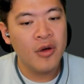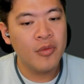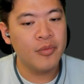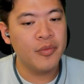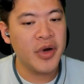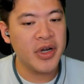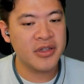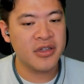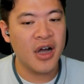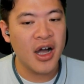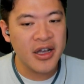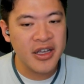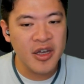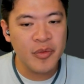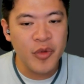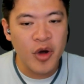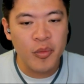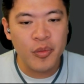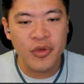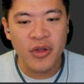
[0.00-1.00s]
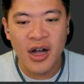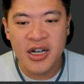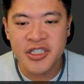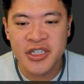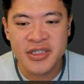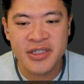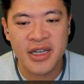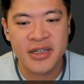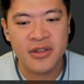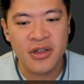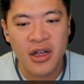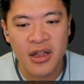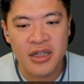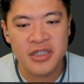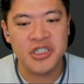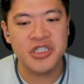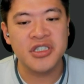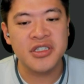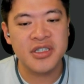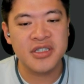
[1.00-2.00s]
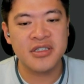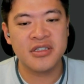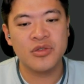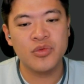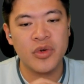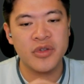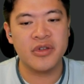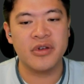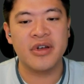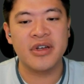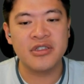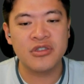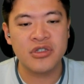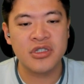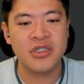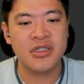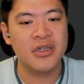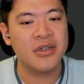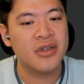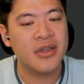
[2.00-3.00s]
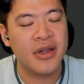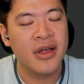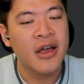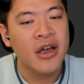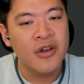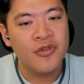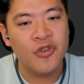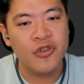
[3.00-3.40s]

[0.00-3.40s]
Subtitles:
but talking about blockchain technology, this is what they're interested in.